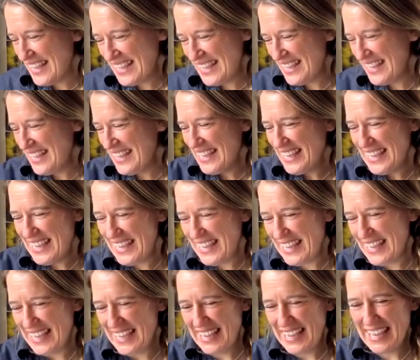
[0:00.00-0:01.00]

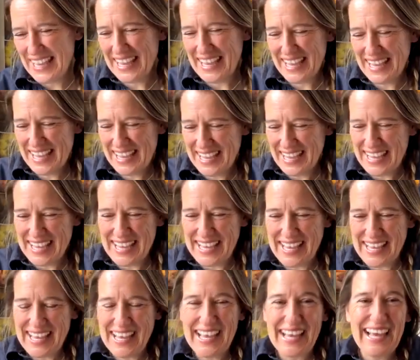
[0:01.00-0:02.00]

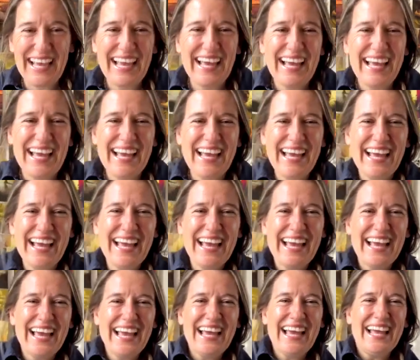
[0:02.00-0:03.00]

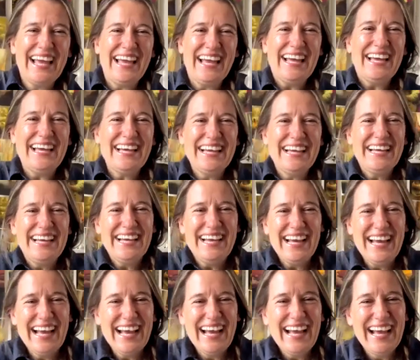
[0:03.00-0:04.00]

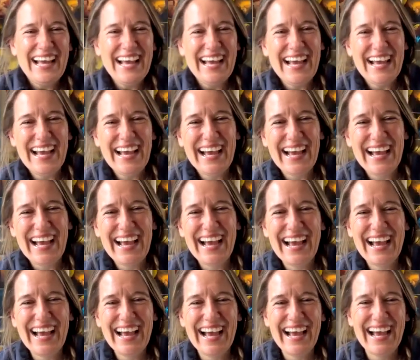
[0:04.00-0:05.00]

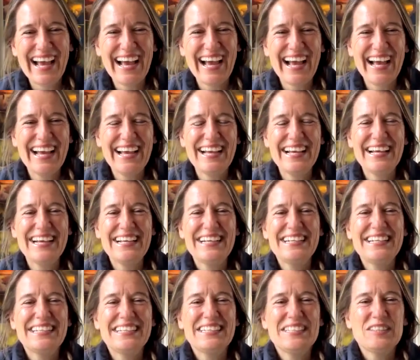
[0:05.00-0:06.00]

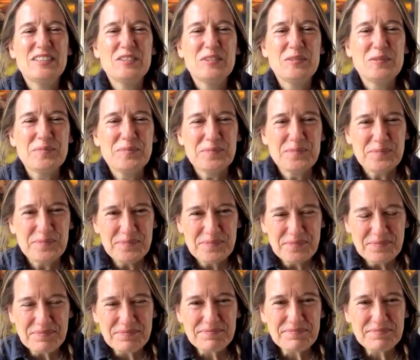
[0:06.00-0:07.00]

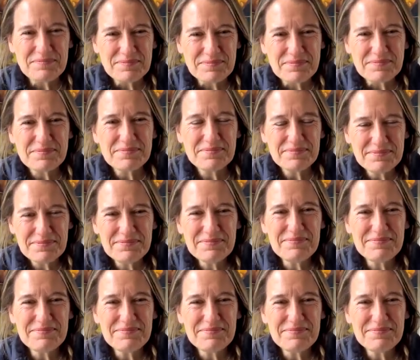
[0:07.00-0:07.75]
(silent)